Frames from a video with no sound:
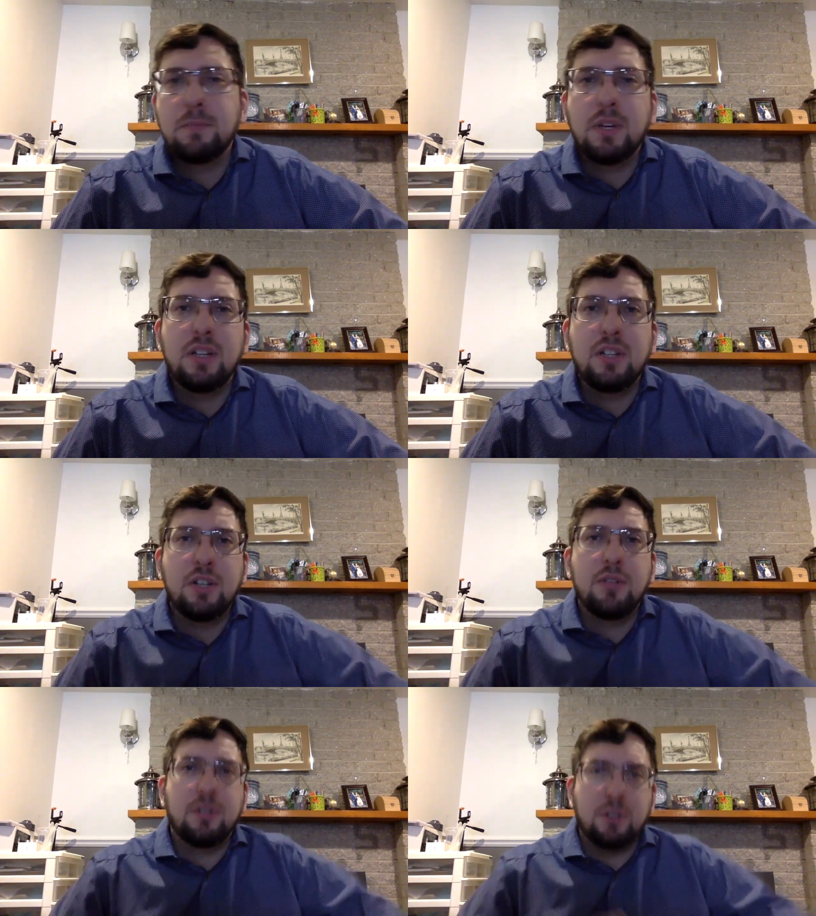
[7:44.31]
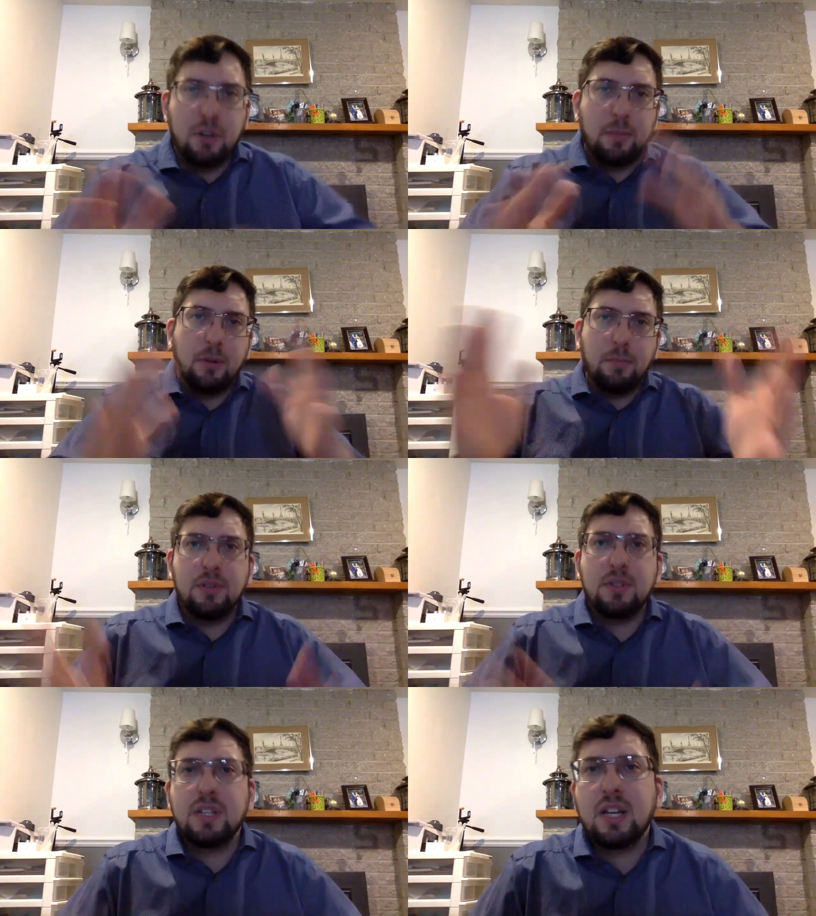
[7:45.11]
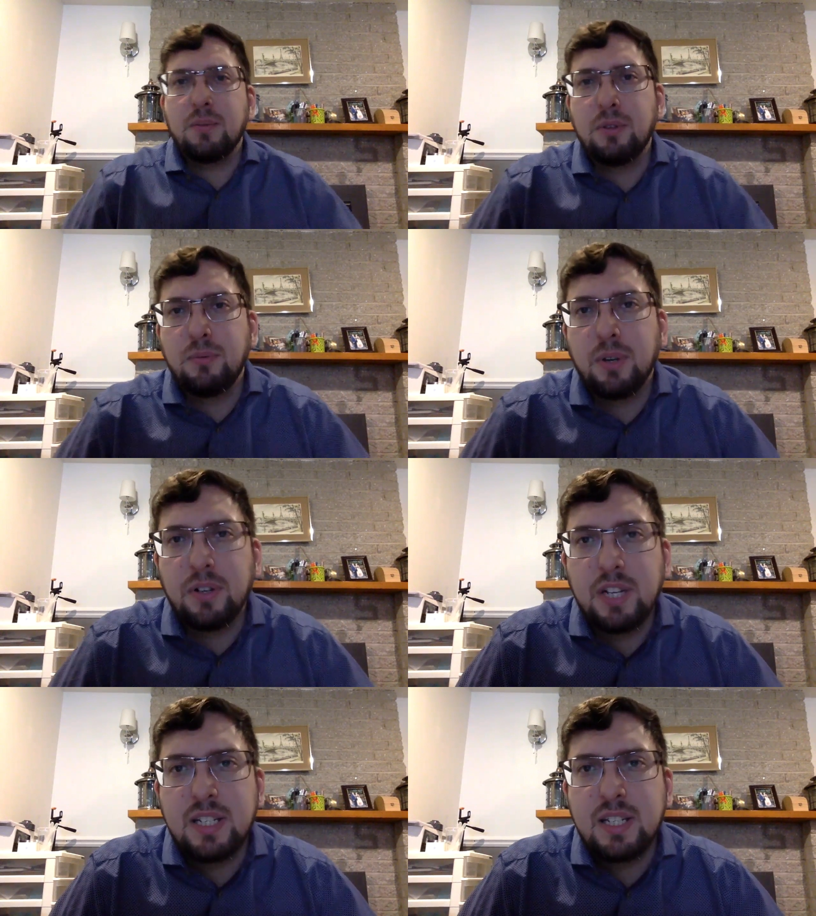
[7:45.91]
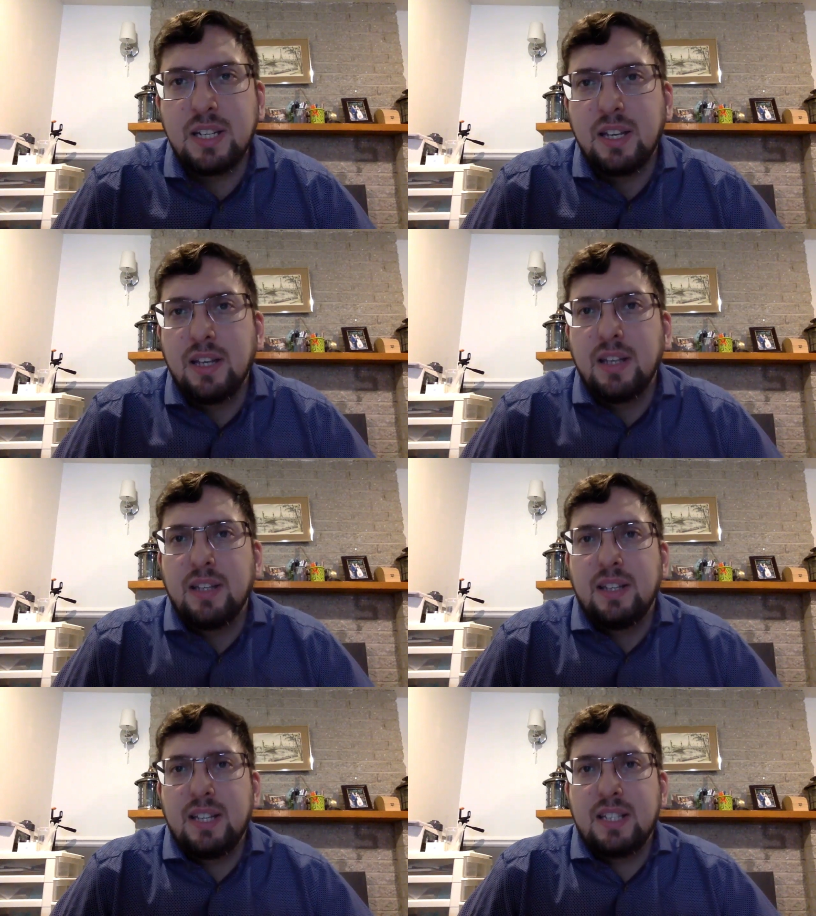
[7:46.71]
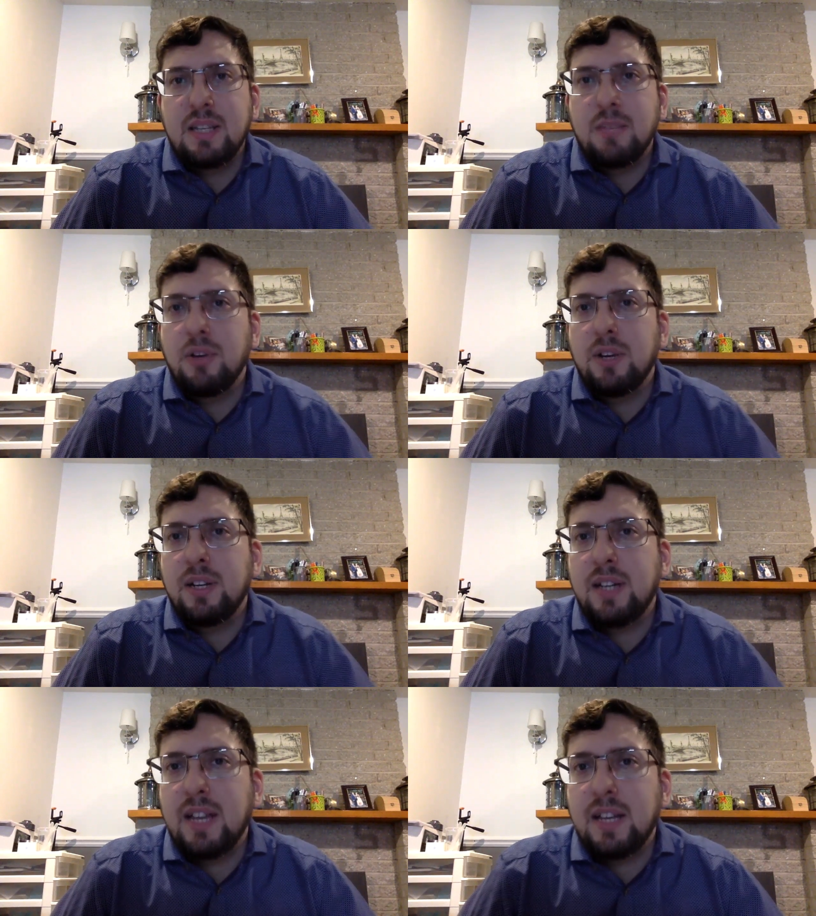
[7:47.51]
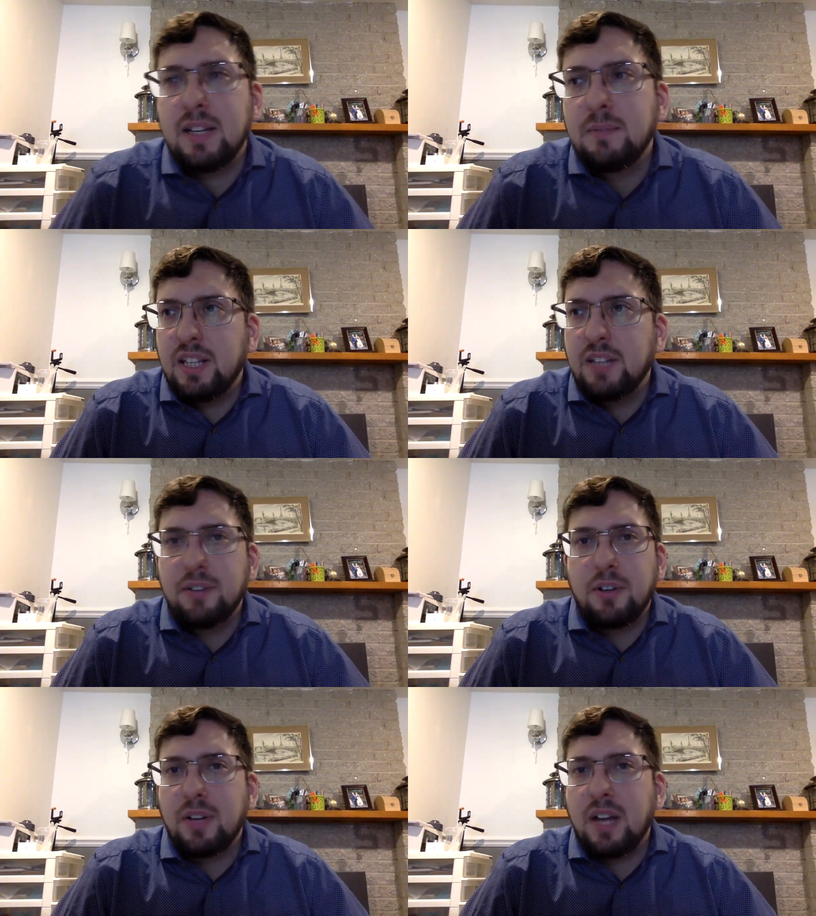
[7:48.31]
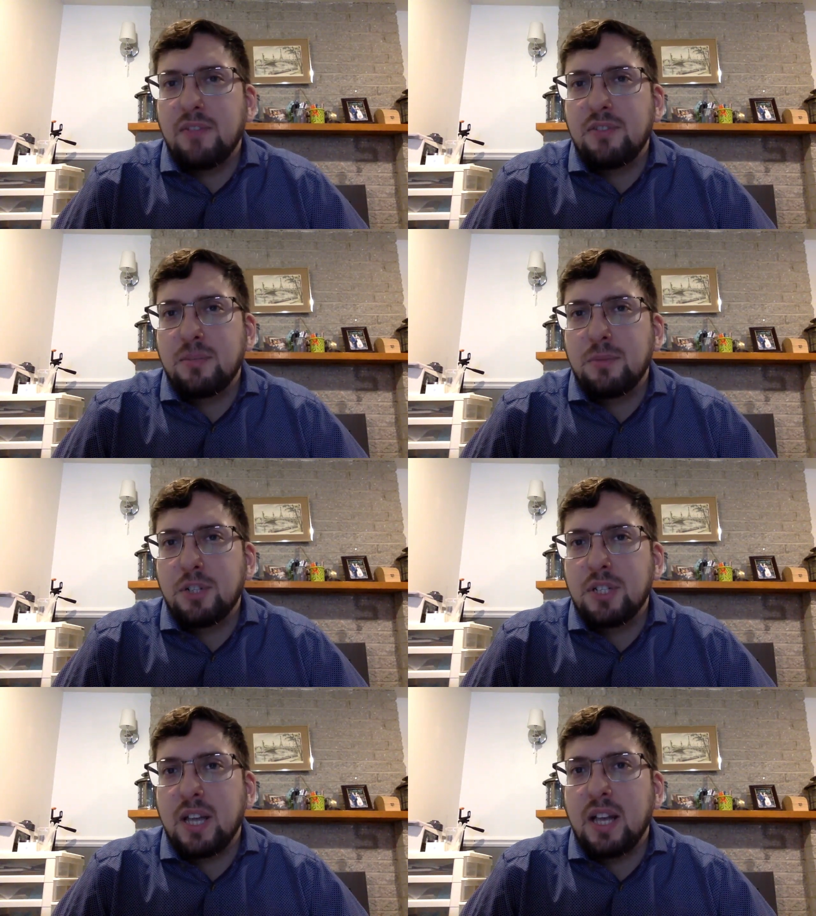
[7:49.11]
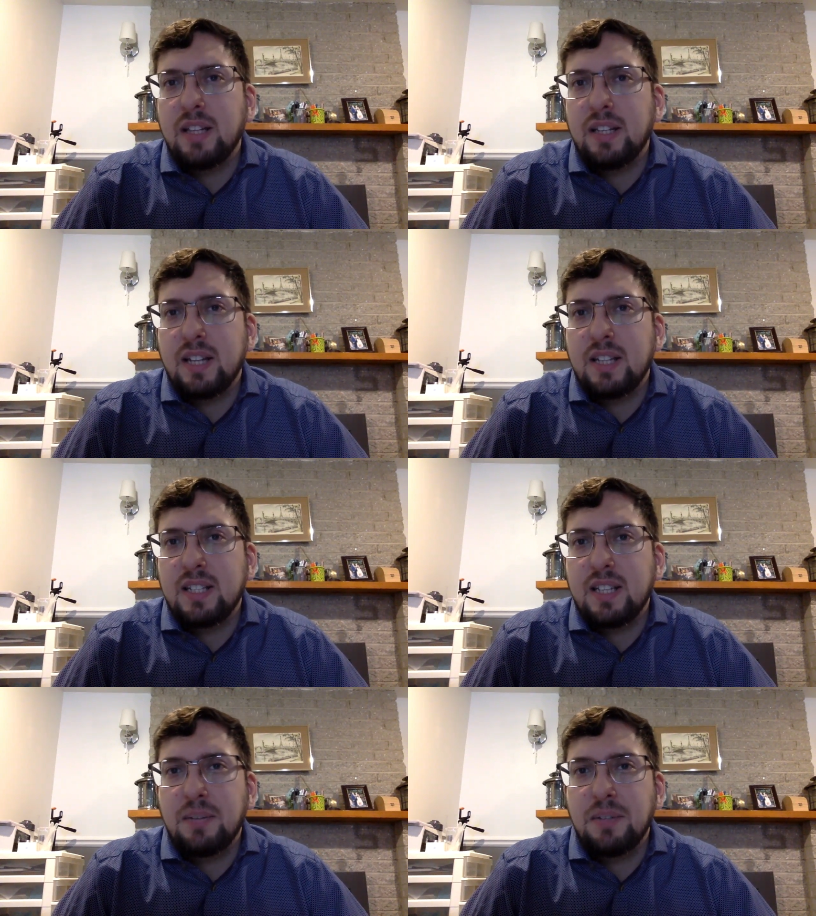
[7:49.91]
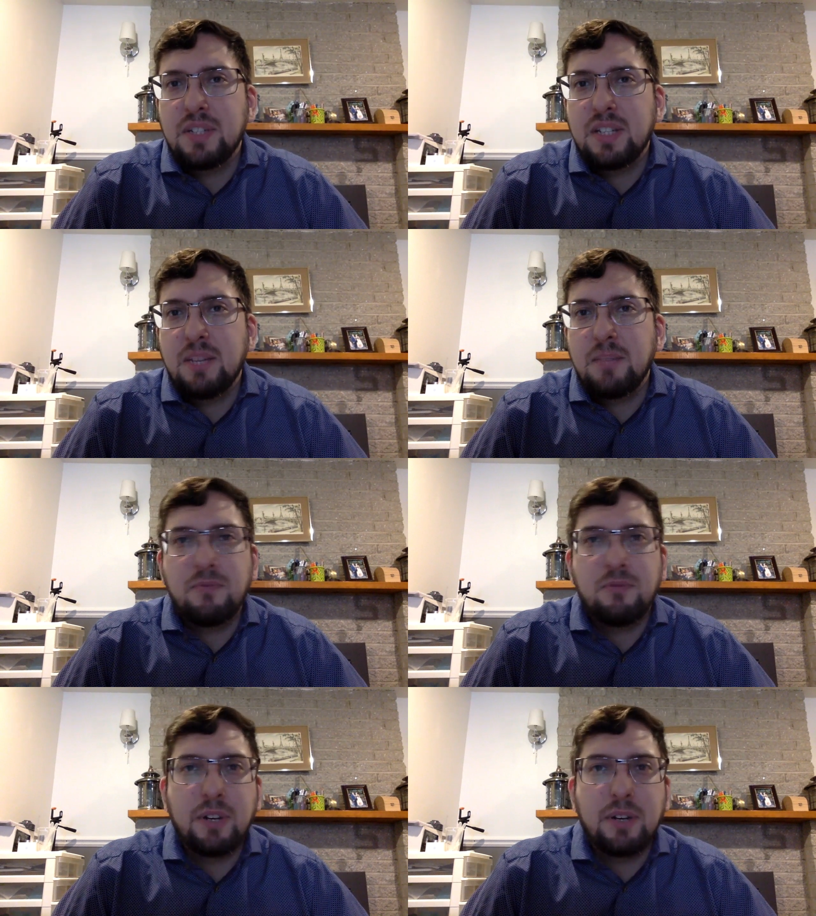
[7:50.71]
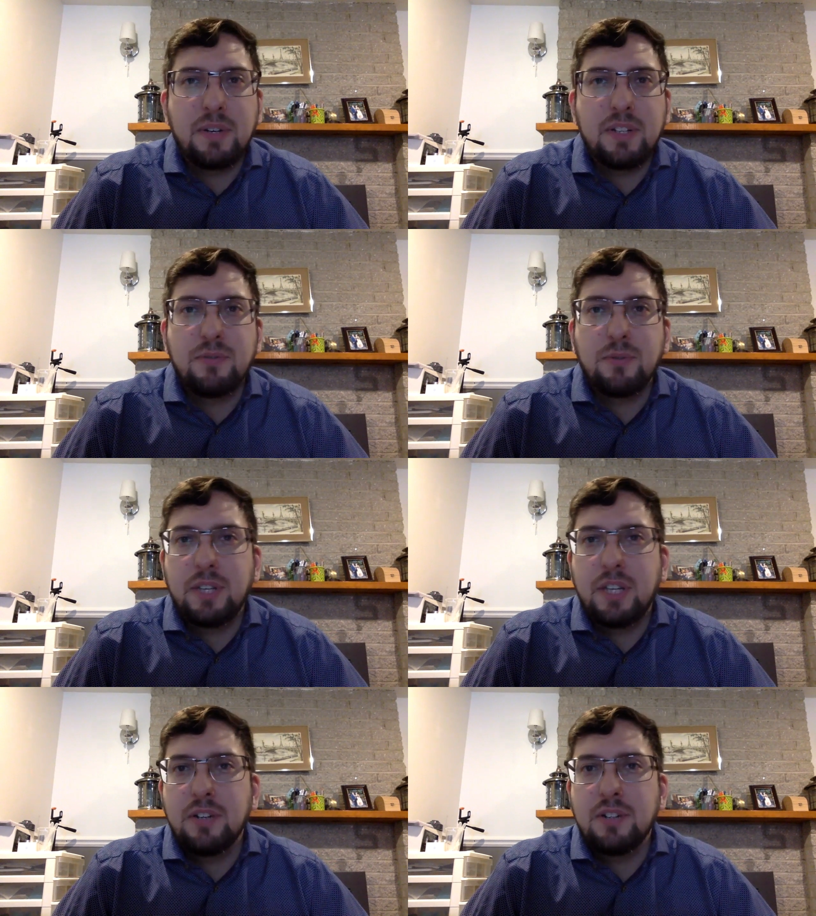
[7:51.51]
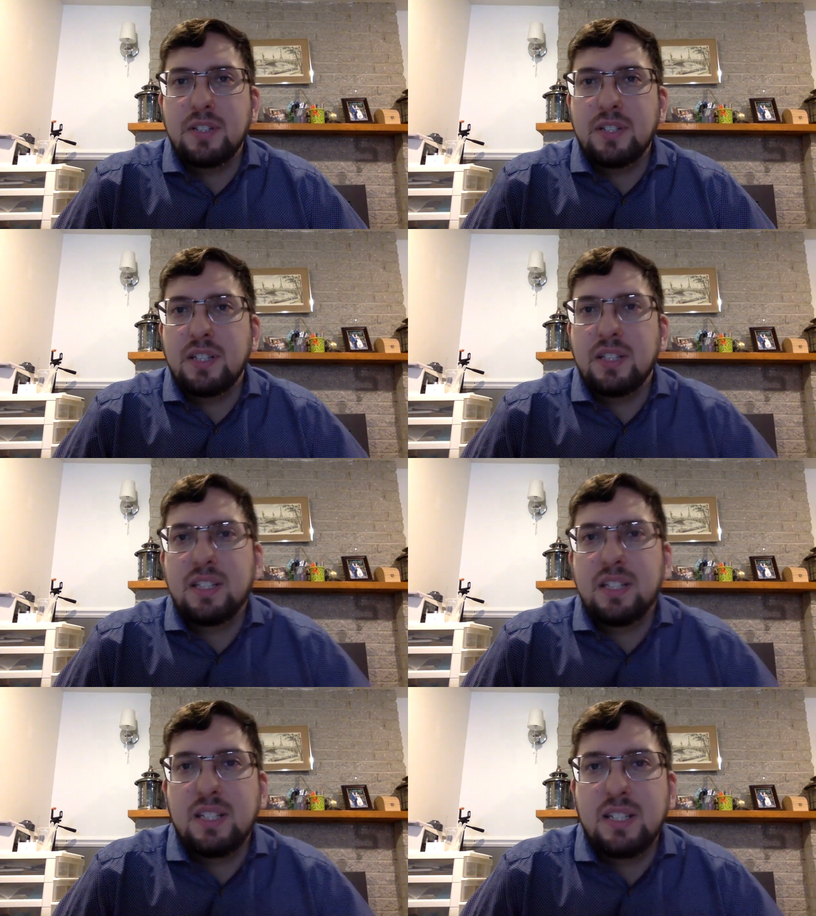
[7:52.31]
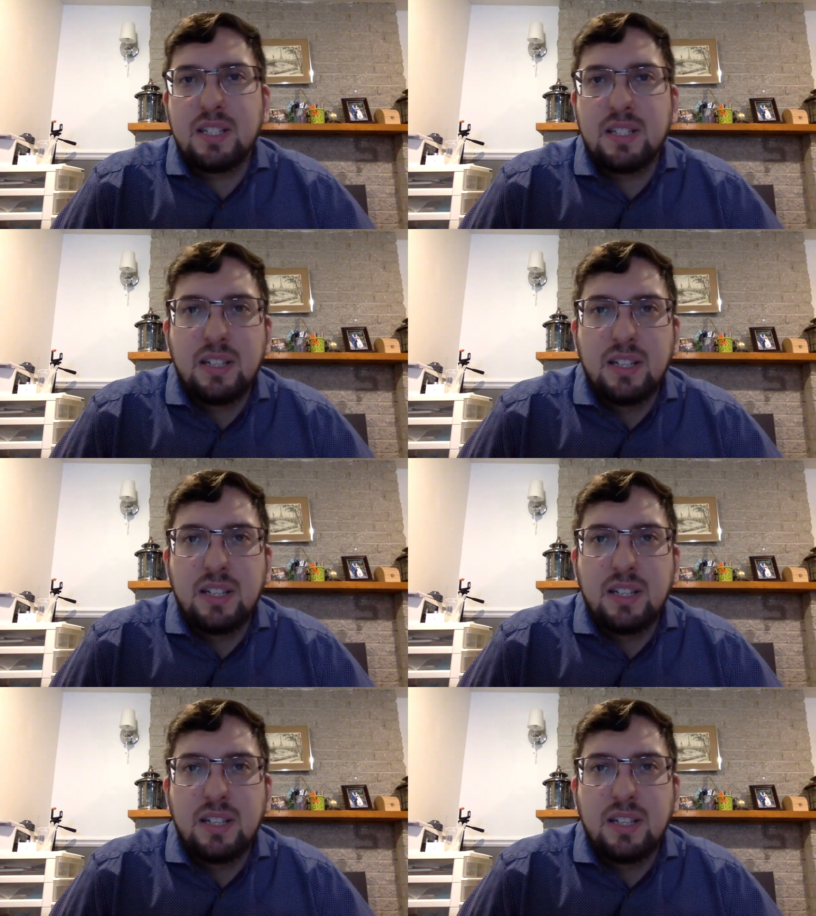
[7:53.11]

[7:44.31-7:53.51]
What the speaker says: But the normal person that will wear this is someone that either don't have so much style and that stayed with the same fragrance for years since he's